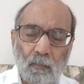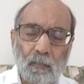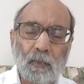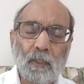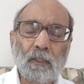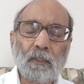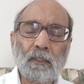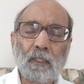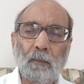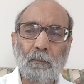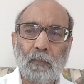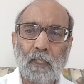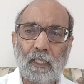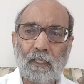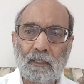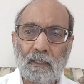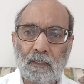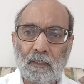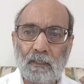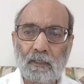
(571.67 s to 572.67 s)
in some
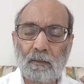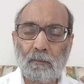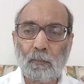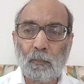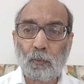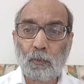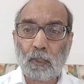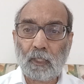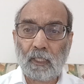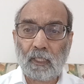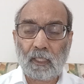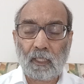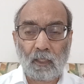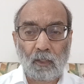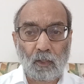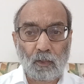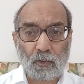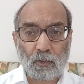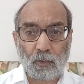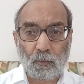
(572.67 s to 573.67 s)
cases, mutiny can
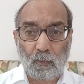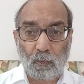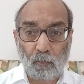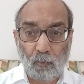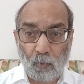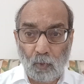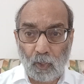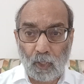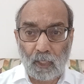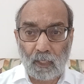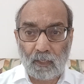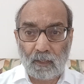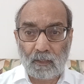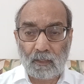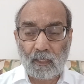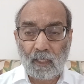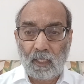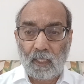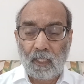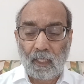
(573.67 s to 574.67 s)
also be
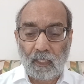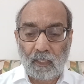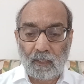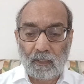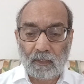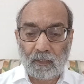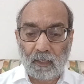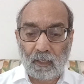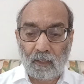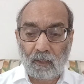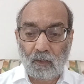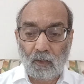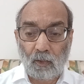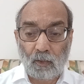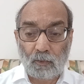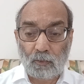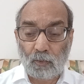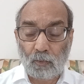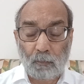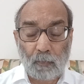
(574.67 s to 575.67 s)
violent and it can
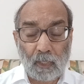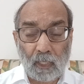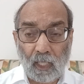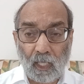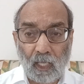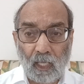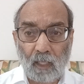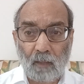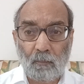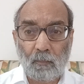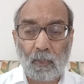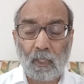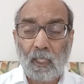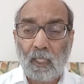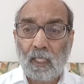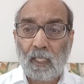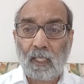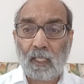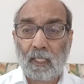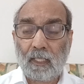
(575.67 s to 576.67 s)
also be armed.
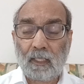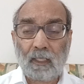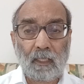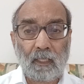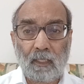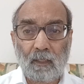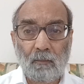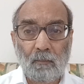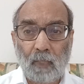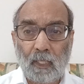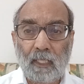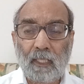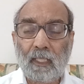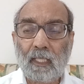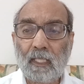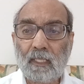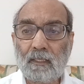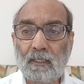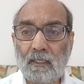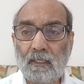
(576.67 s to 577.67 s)
Like in many
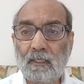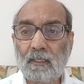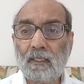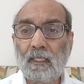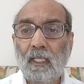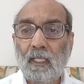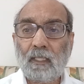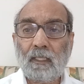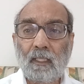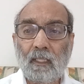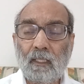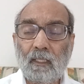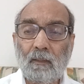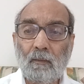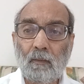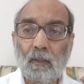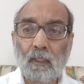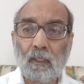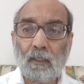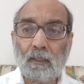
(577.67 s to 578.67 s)
cases,
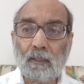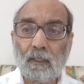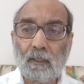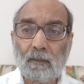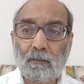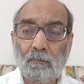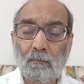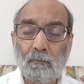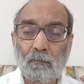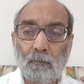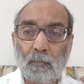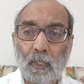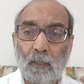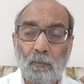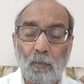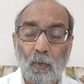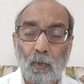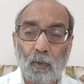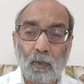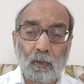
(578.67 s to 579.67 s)
the
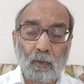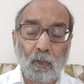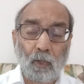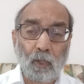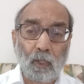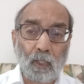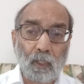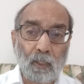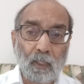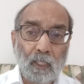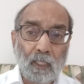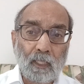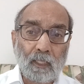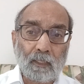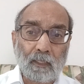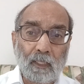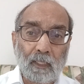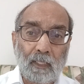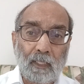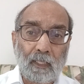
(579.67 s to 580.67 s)
people call
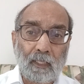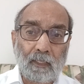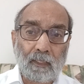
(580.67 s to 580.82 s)
the